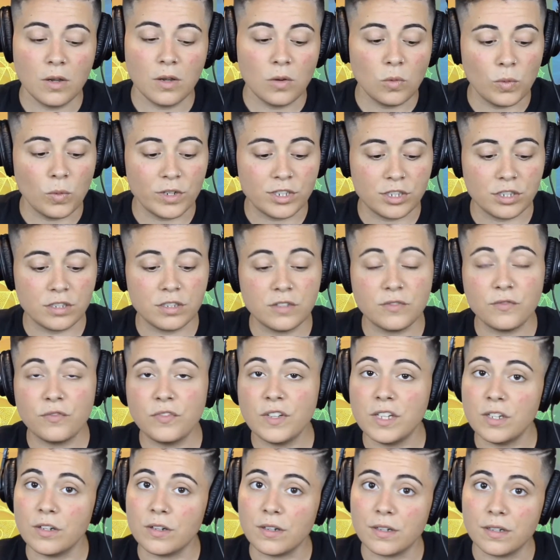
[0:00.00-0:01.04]
which is
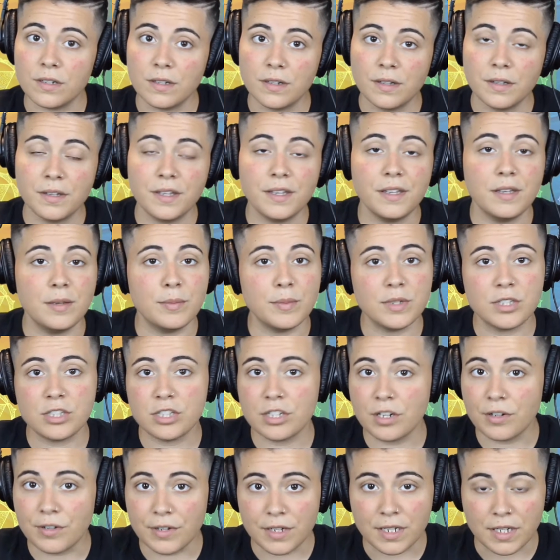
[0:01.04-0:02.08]
fear,
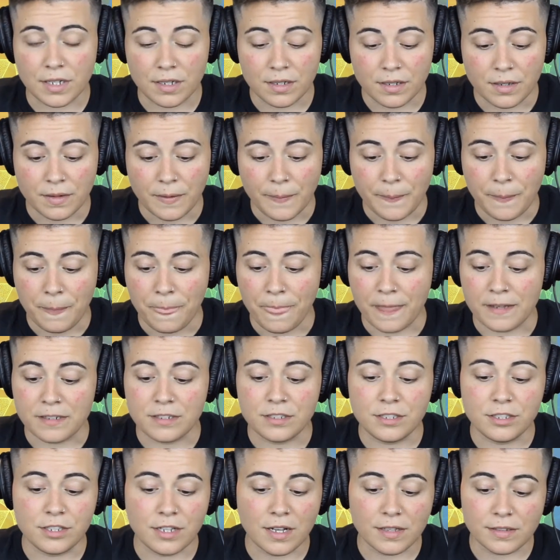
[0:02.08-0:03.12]
immaturity,
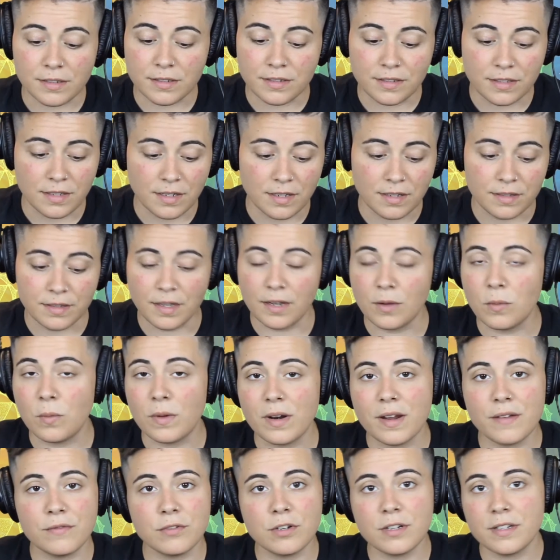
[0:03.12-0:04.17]
jealousy, like
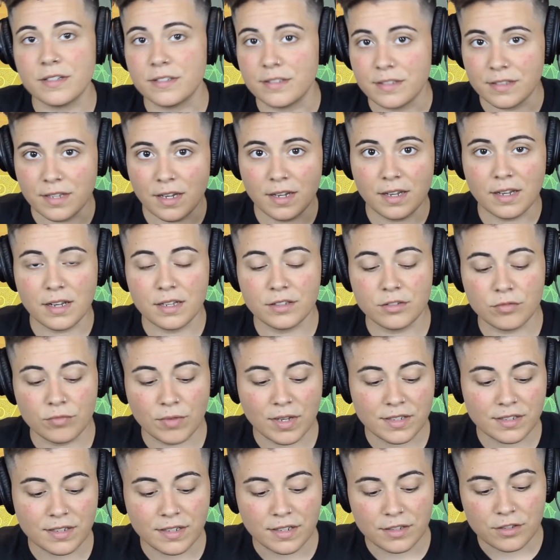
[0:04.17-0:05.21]
whatever it is, take it as it
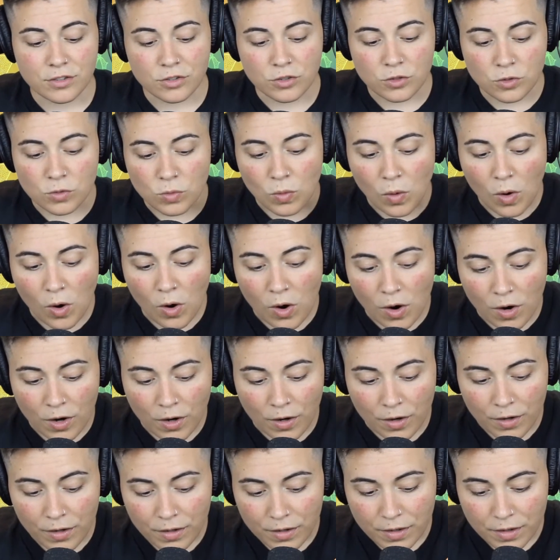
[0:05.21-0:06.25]
resonates. You
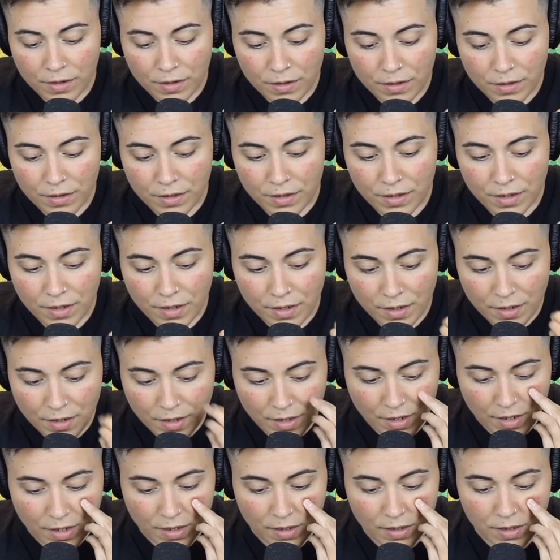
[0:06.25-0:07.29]
are
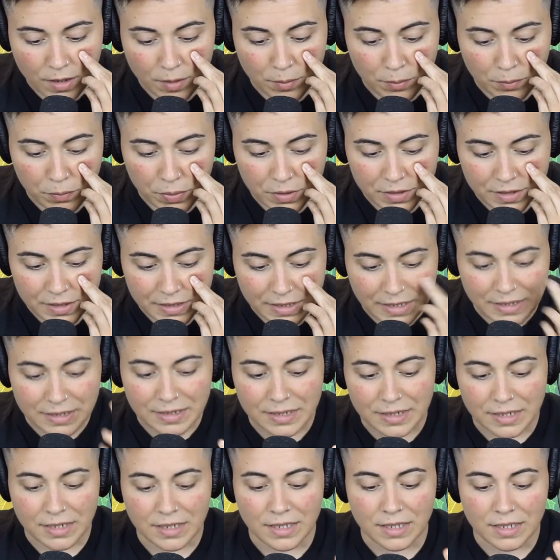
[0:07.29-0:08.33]
in a
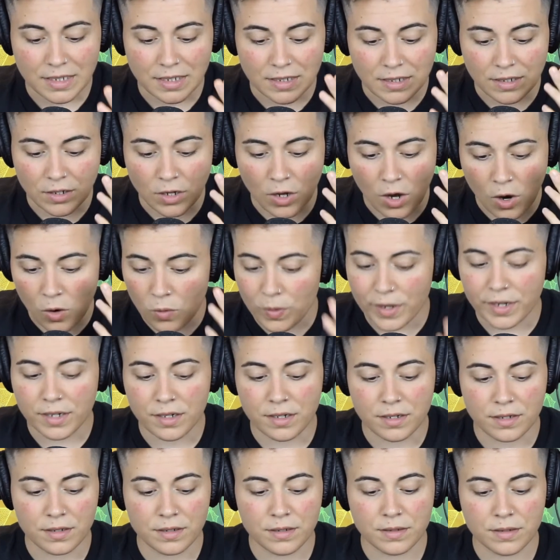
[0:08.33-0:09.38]
completely egoic